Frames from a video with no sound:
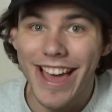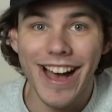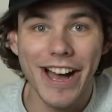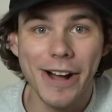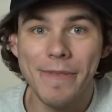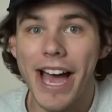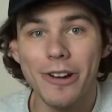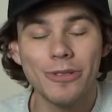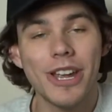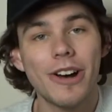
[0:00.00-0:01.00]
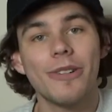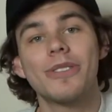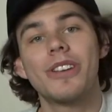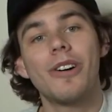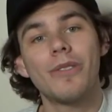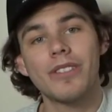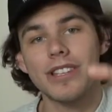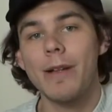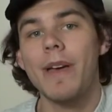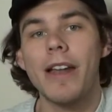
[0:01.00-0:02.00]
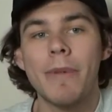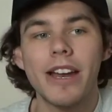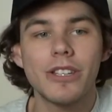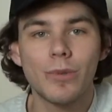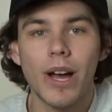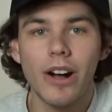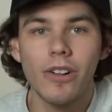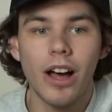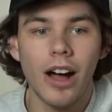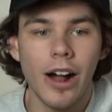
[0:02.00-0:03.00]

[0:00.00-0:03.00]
I don't know, so let's keep that in mind as well.